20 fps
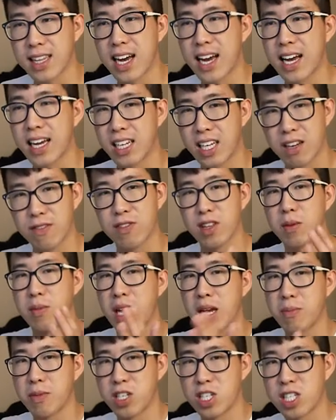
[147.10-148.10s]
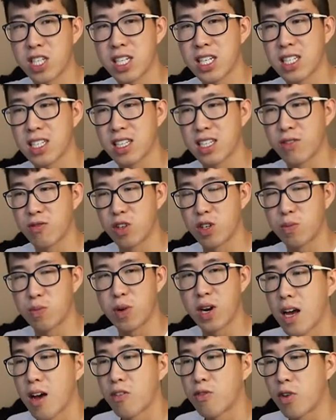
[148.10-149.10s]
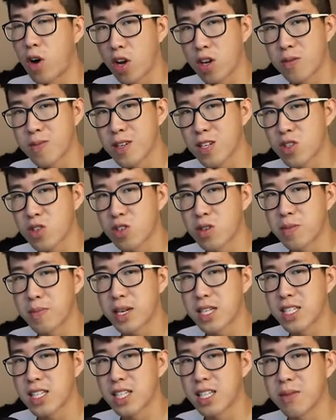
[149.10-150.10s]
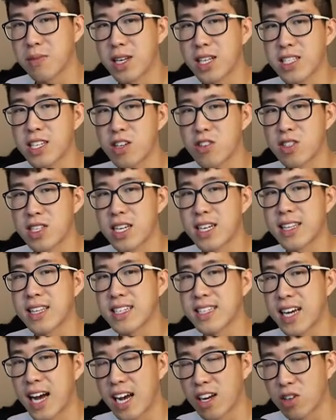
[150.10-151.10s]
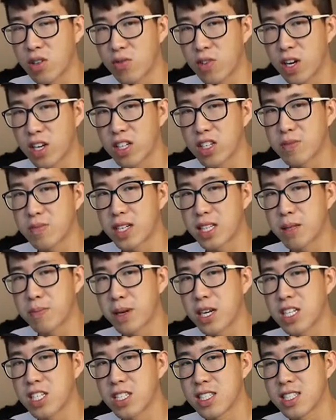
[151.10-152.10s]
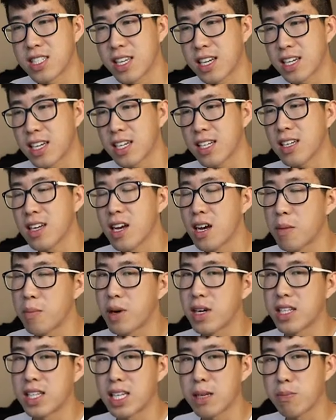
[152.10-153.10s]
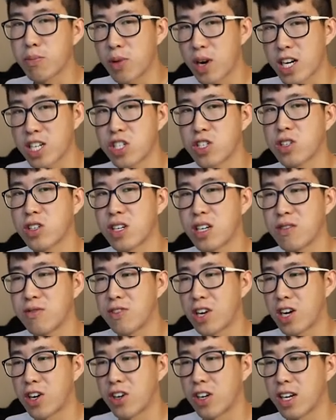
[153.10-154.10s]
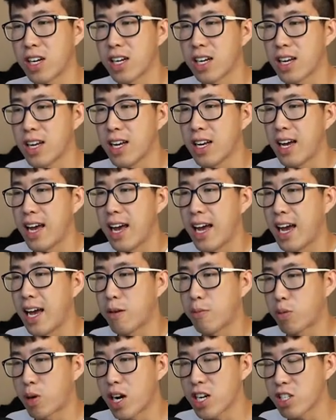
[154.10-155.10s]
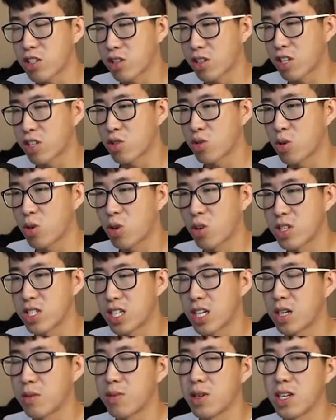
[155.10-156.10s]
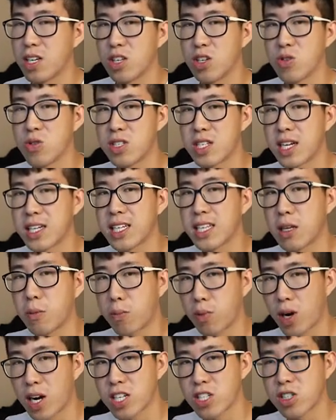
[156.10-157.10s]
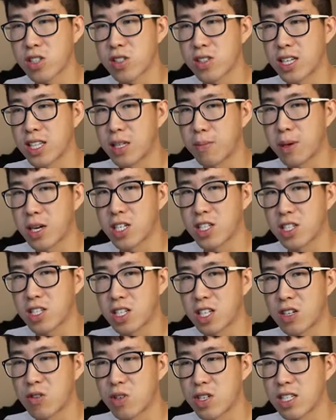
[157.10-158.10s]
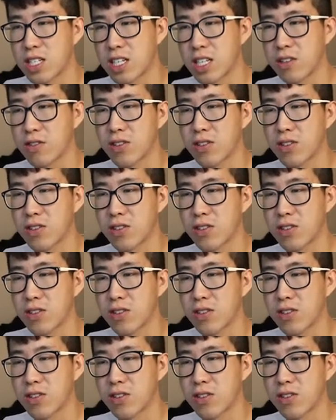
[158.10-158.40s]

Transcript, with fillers: and give them a machine delivered breath. Volume control basically means that you're setting the tidal volume that the patient's getting, but the pressure can vary. And pressure control is going to be you setting the pressure that the patient's going to receive,